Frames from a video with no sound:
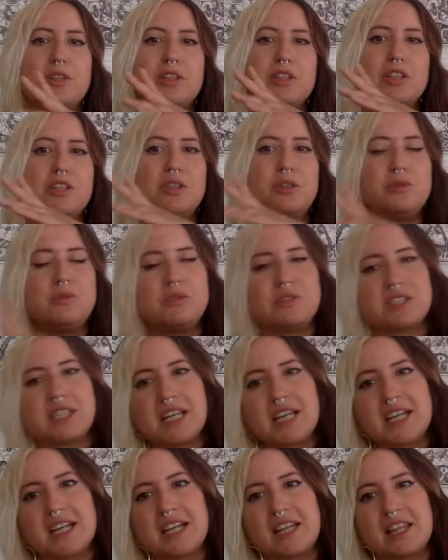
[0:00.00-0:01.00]

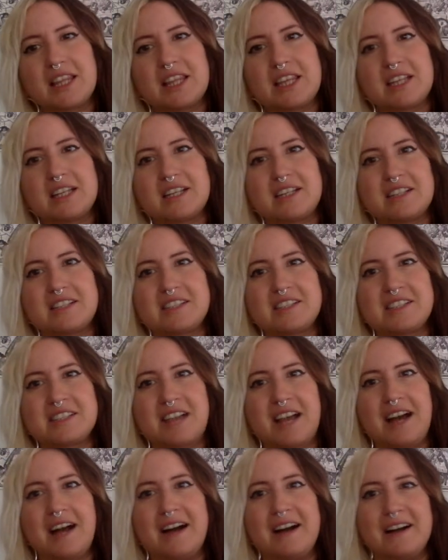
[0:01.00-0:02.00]
using this,
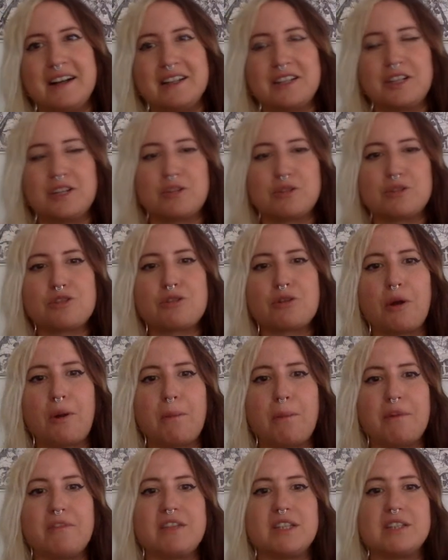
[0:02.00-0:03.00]
trope
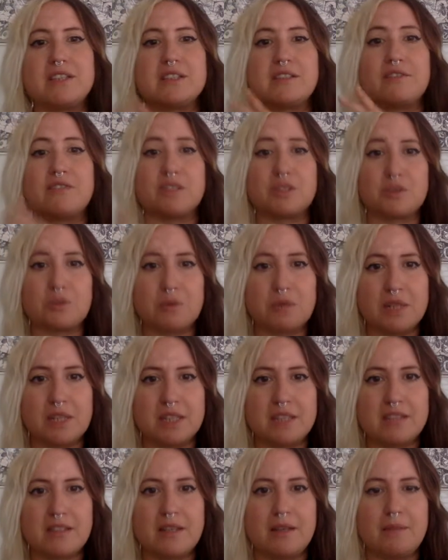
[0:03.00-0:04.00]
of
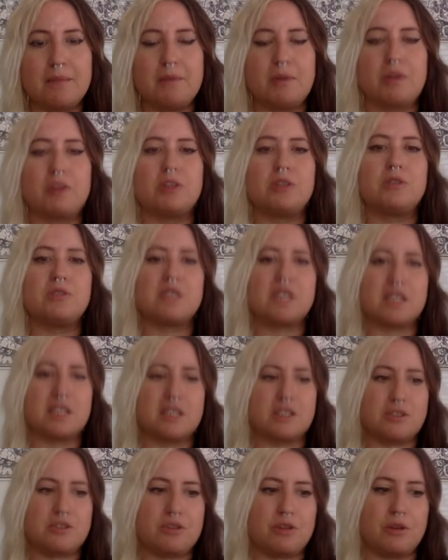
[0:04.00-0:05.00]
individualism, using
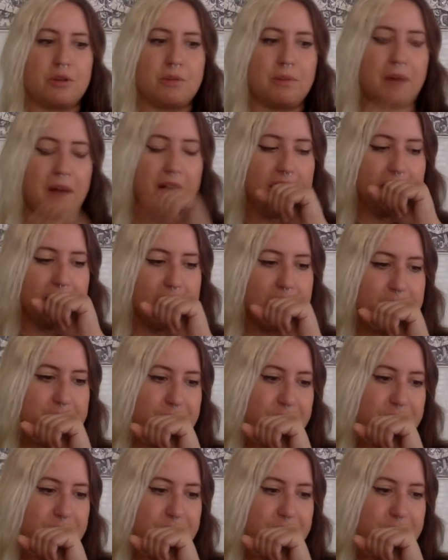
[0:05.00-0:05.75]
this trope of,